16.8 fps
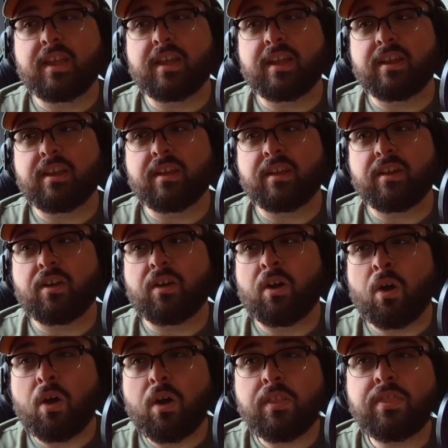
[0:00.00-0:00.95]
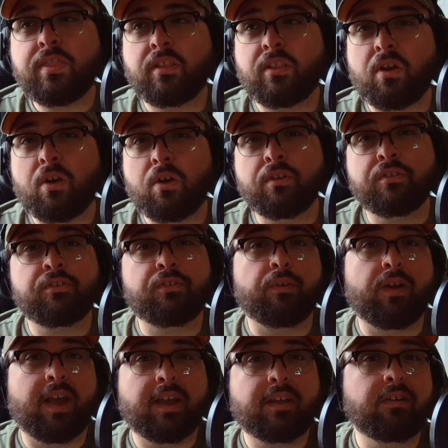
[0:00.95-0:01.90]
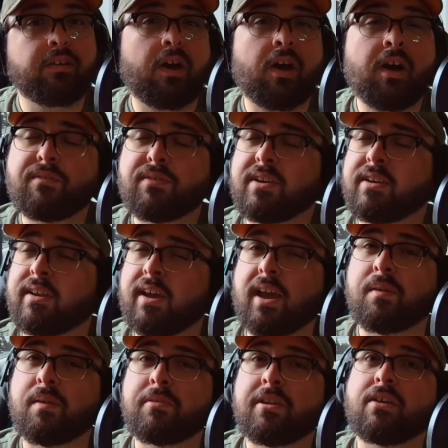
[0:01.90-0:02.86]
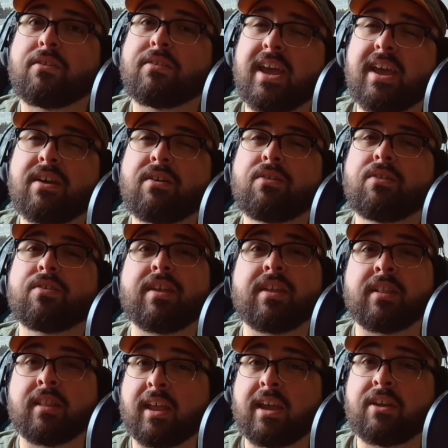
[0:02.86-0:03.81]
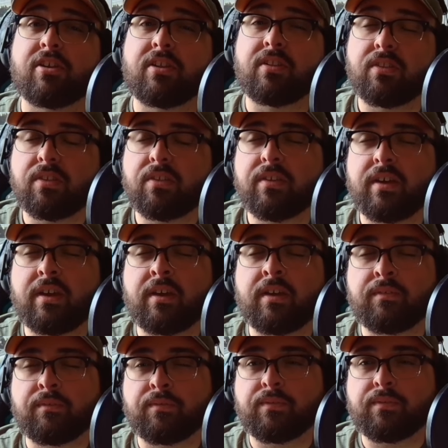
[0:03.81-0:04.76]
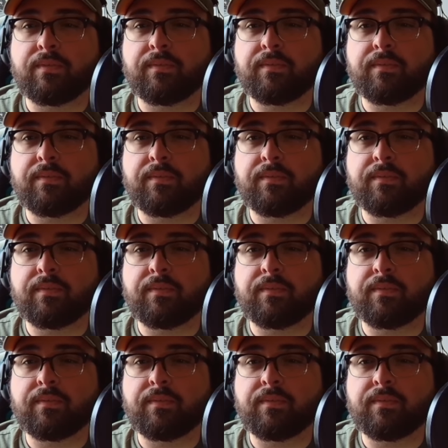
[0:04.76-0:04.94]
on the long trek, oftentimes tell tales and legends of